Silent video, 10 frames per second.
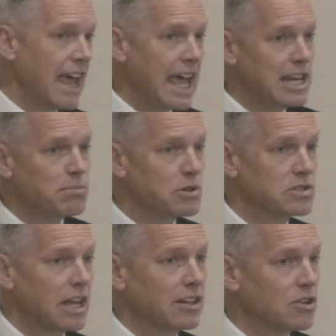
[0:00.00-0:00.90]

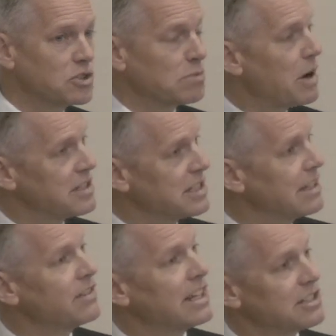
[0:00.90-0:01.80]
80% culture
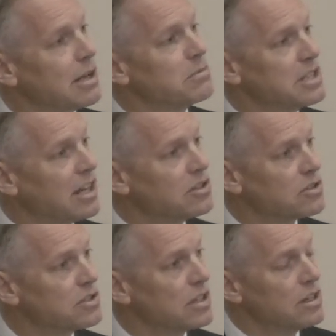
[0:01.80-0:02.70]
positivity at some
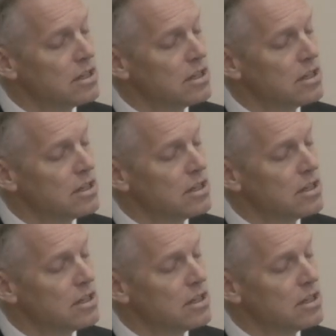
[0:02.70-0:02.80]
centers